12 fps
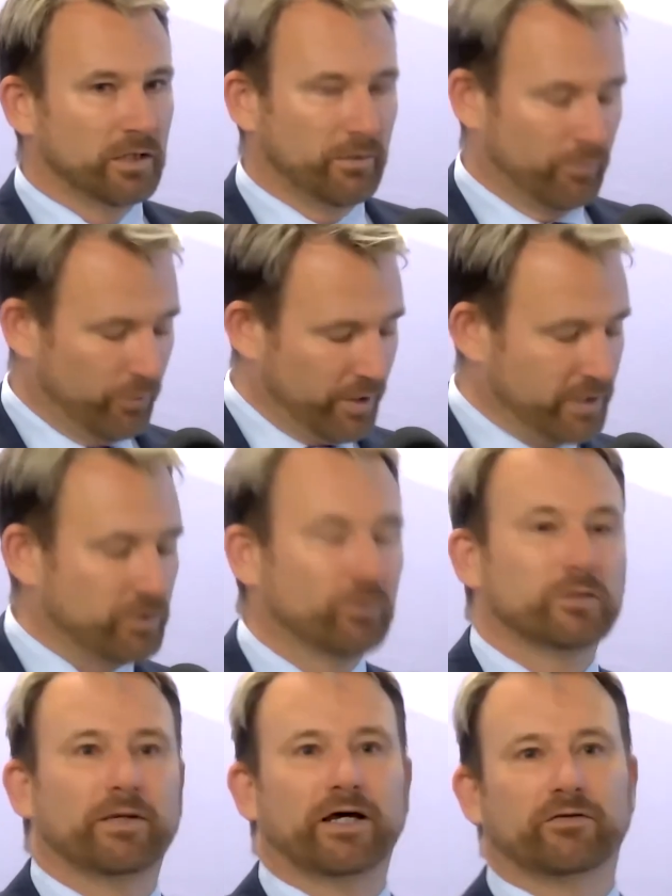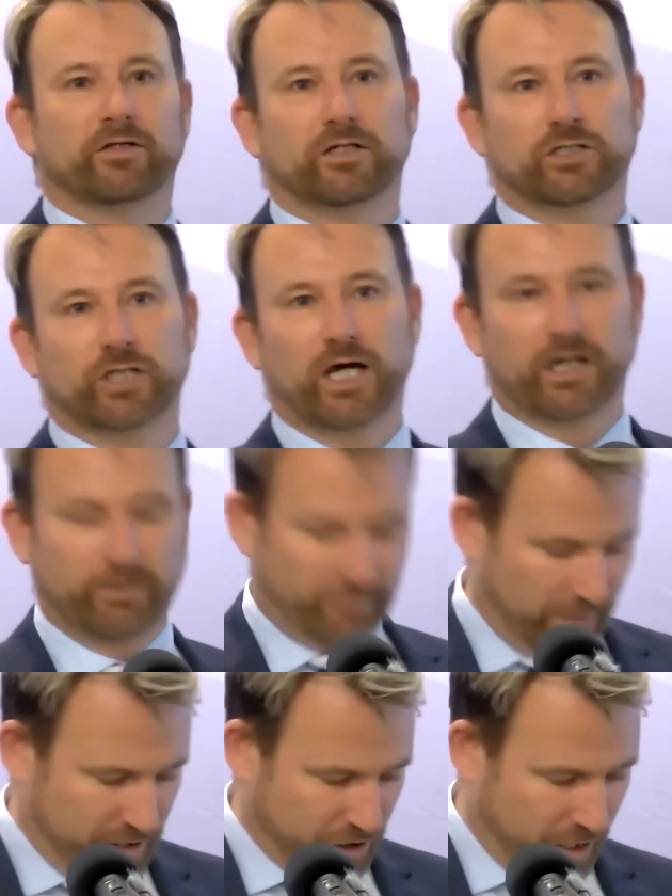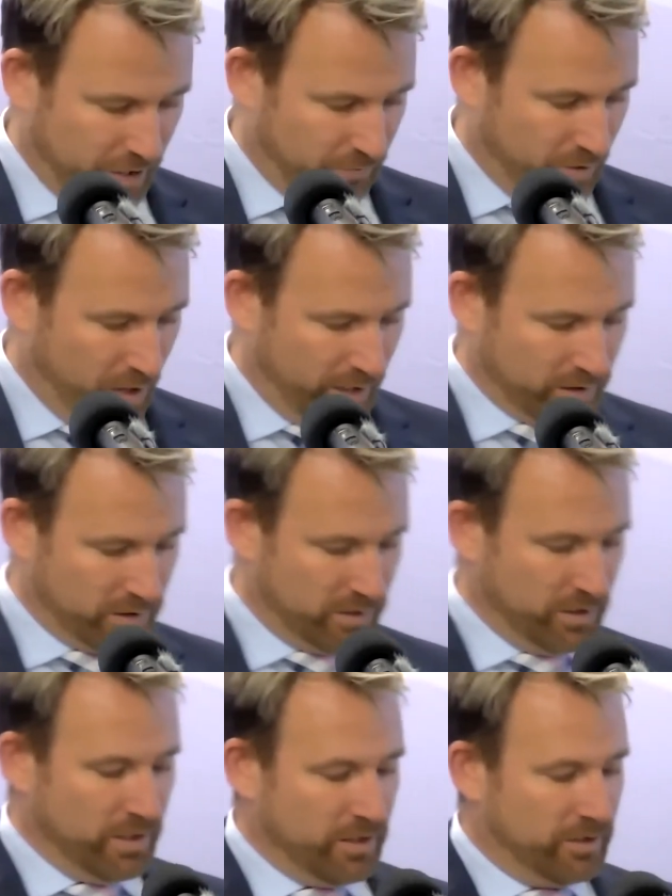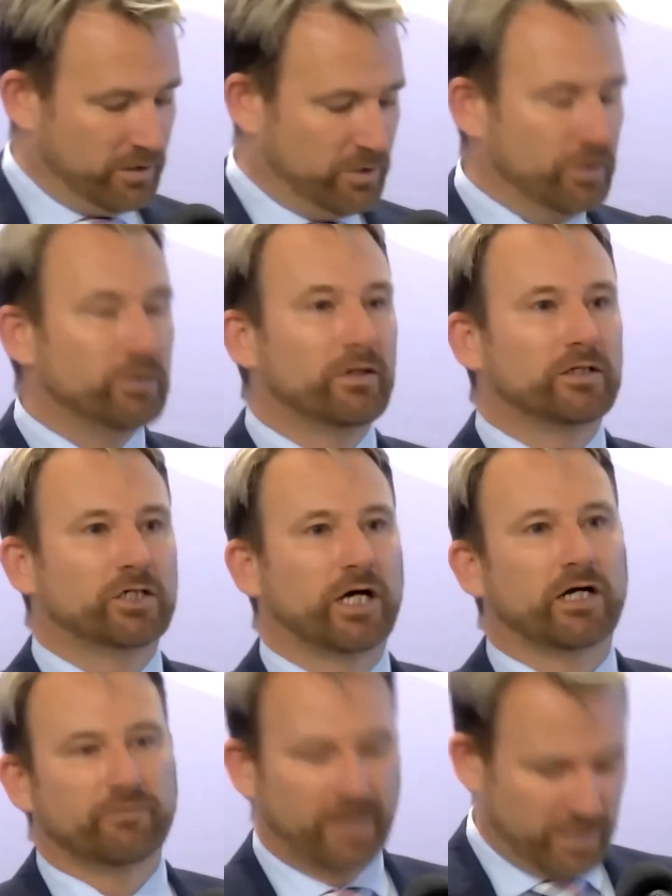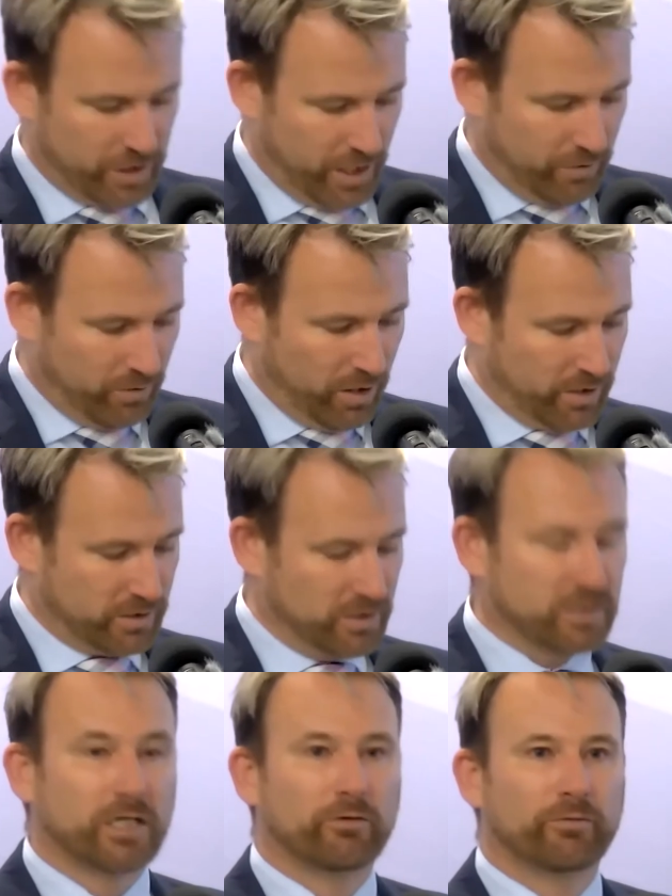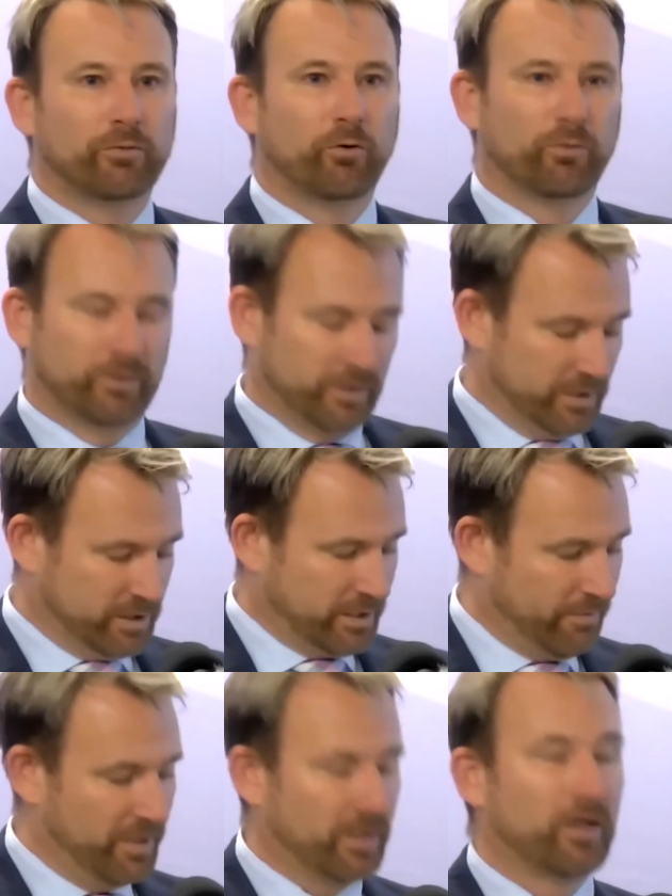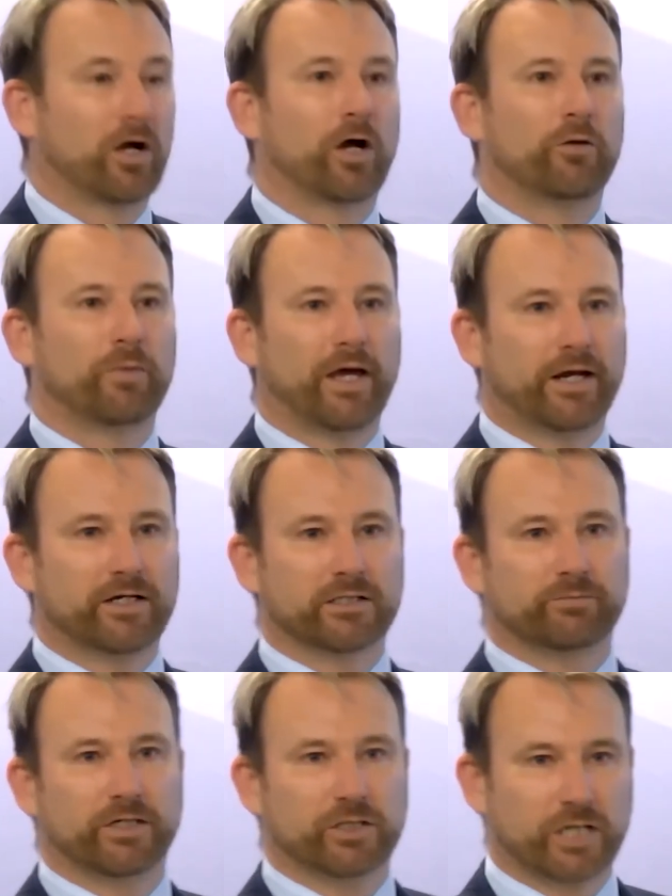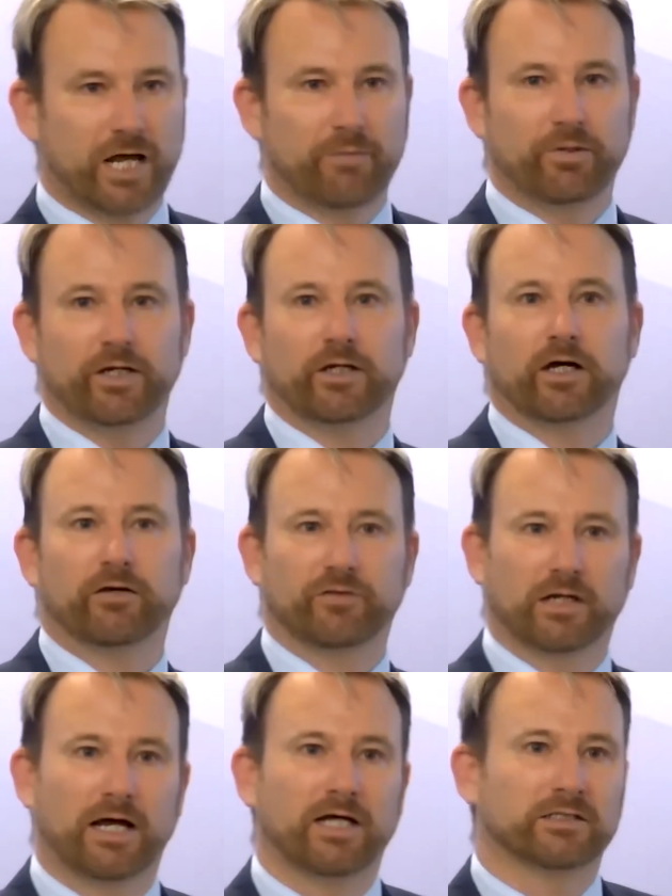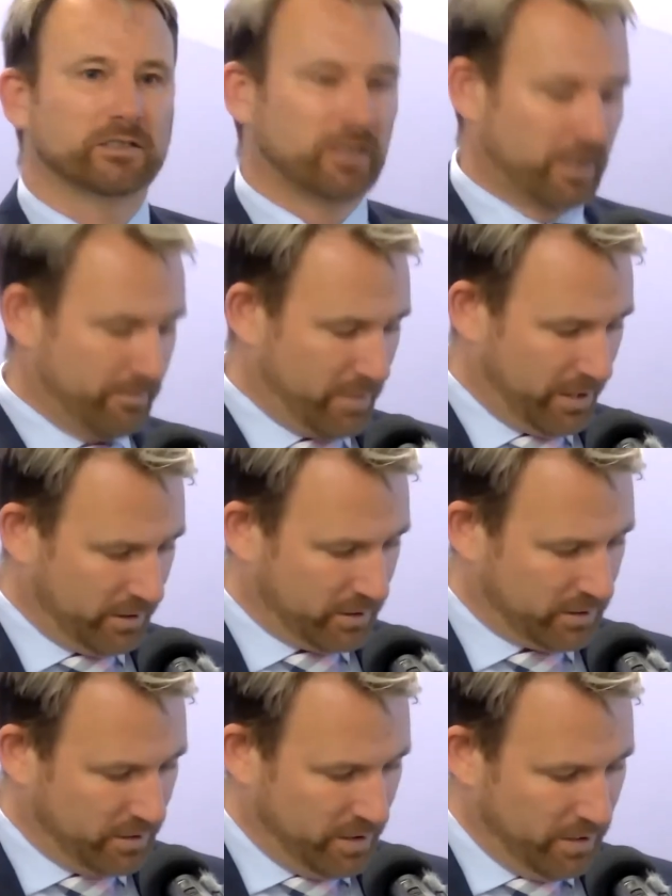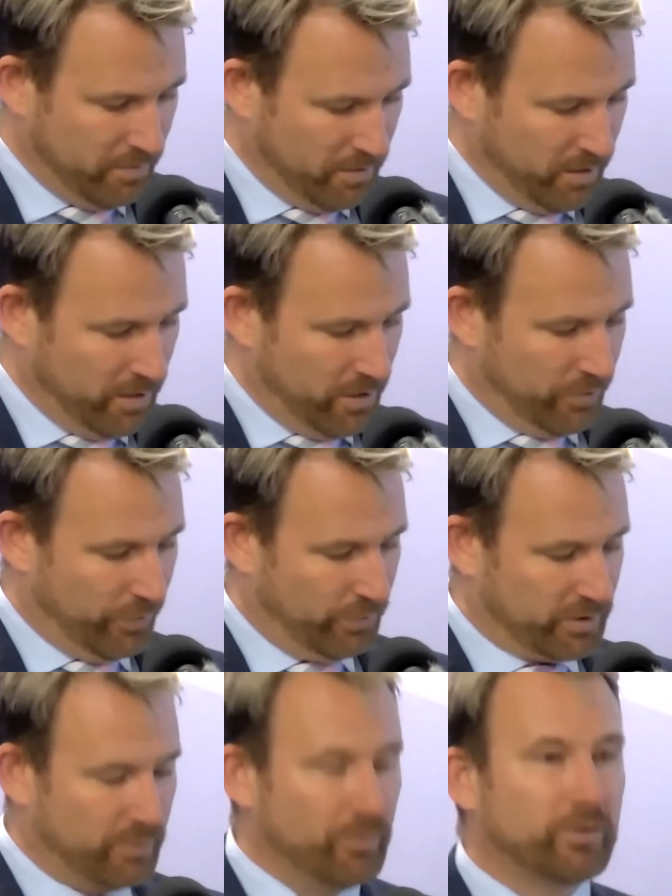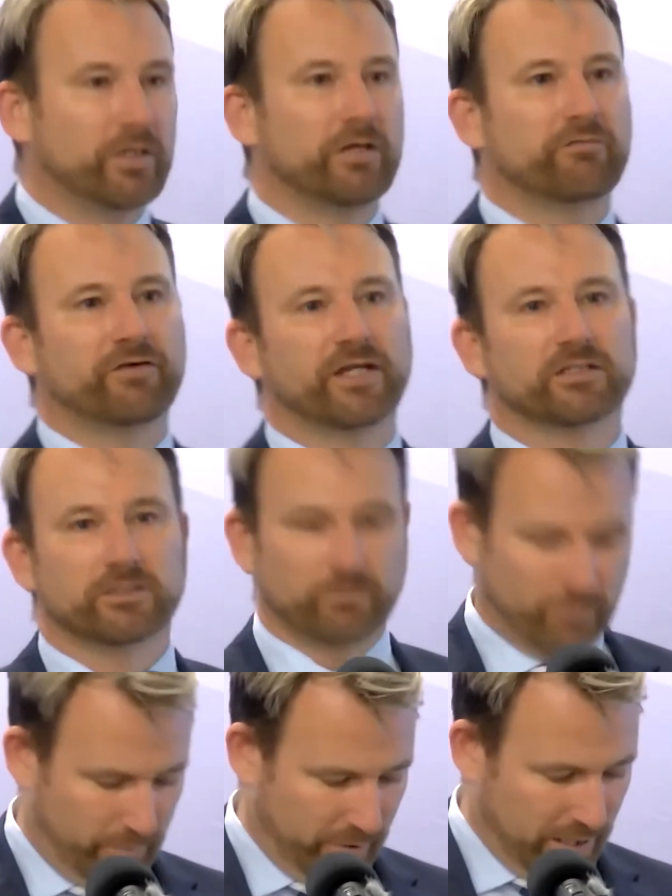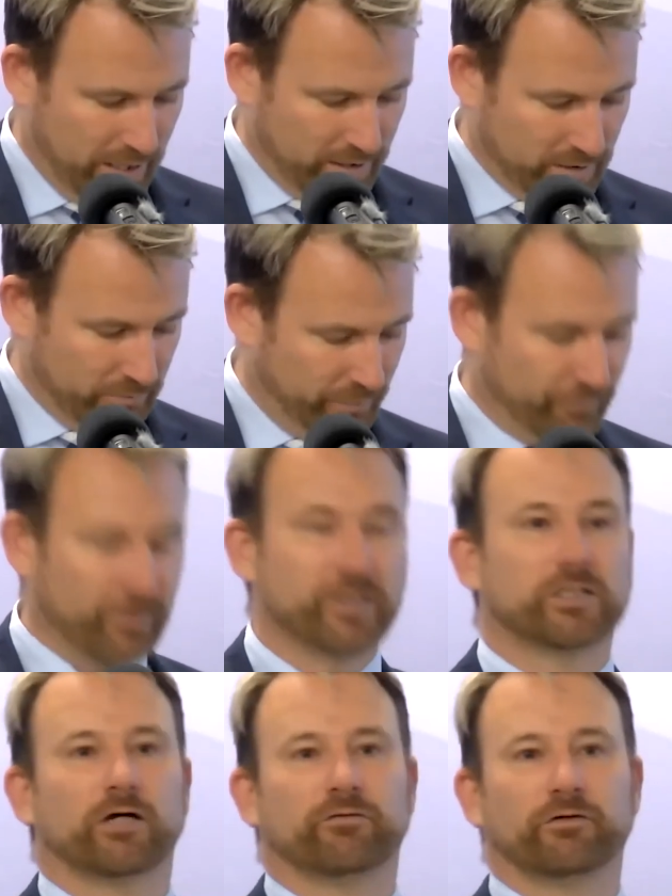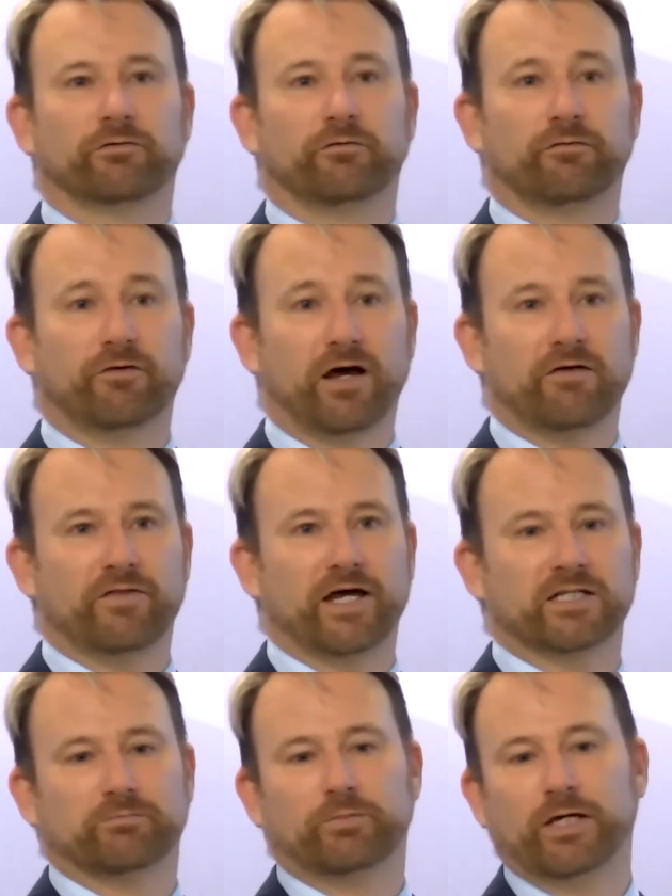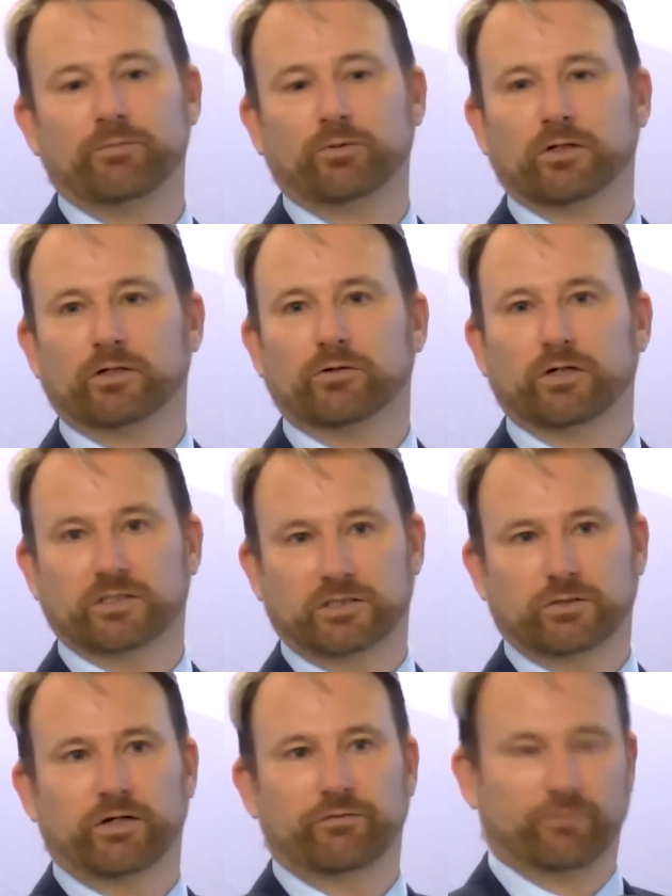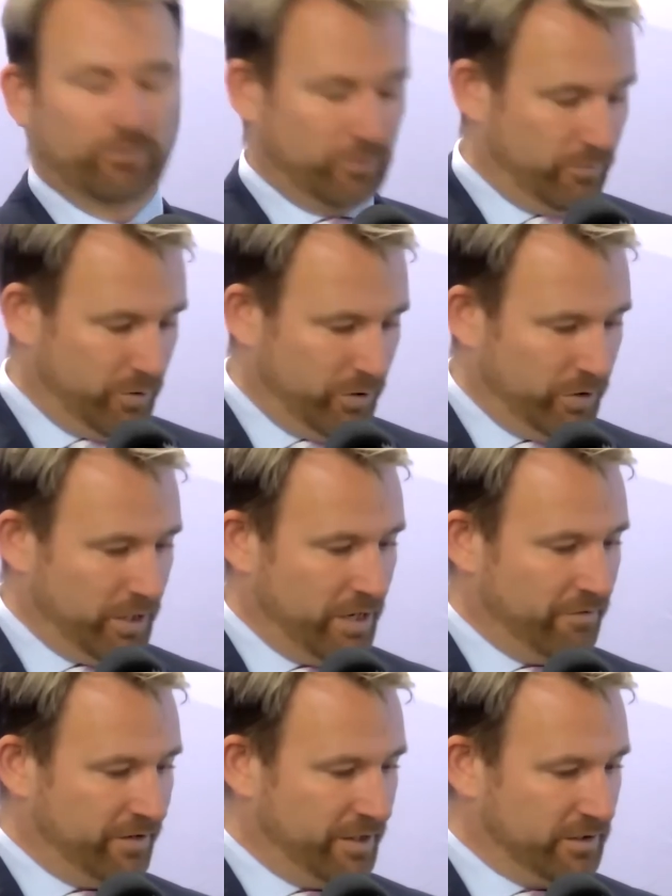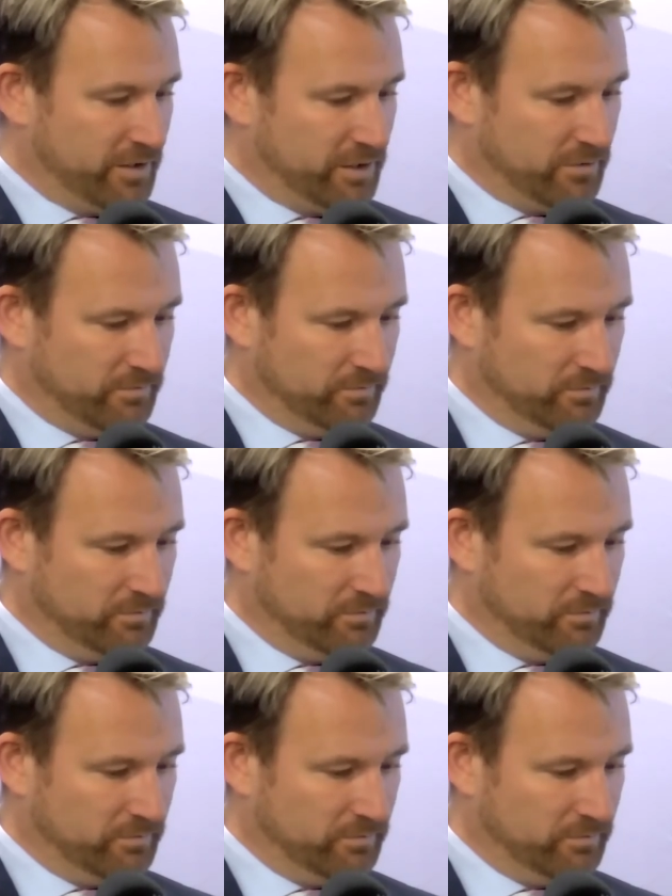Maria talked about the Charter of Aged Care Rights. This new Charter of Aged Care Rights is so important, is something that OPAN has been championing over the last 9 months. Through its community events and webinars, we've reached over 5,000 people across 24 community events.